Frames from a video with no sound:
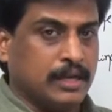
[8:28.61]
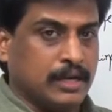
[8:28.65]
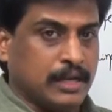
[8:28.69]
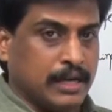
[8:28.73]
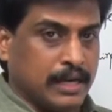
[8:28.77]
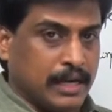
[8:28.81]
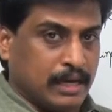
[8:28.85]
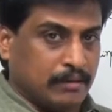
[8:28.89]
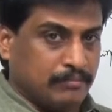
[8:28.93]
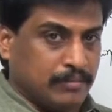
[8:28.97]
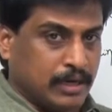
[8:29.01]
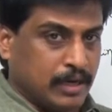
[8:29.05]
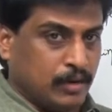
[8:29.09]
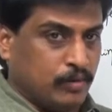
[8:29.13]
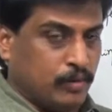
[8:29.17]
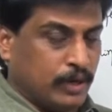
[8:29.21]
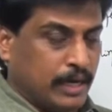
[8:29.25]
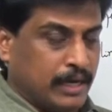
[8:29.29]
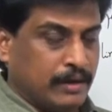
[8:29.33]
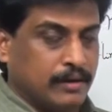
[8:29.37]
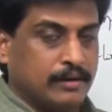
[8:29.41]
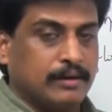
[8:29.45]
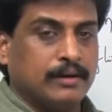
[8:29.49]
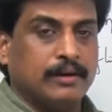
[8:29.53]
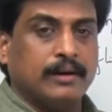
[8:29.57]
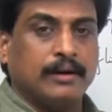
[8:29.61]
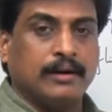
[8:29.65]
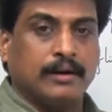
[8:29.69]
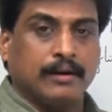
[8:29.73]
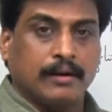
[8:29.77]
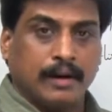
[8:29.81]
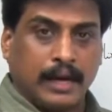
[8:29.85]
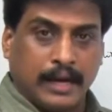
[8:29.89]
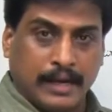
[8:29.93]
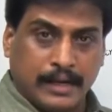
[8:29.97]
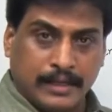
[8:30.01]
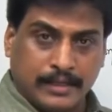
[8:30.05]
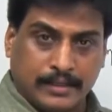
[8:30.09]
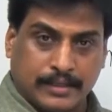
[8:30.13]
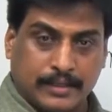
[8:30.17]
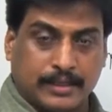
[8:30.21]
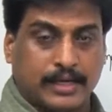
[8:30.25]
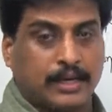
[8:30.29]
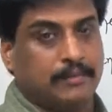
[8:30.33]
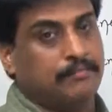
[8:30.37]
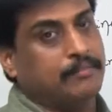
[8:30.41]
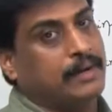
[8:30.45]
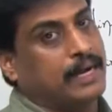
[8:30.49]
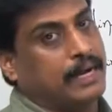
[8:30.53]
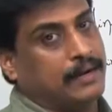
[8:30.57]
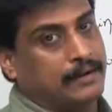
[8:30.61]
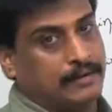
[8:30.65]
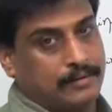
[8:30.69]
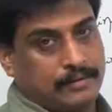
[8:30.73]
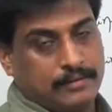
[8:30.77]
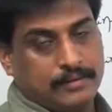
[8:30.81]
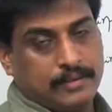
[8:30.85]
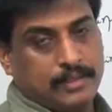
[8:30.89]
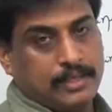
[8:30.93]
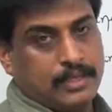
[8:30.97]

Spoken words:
Number one, write command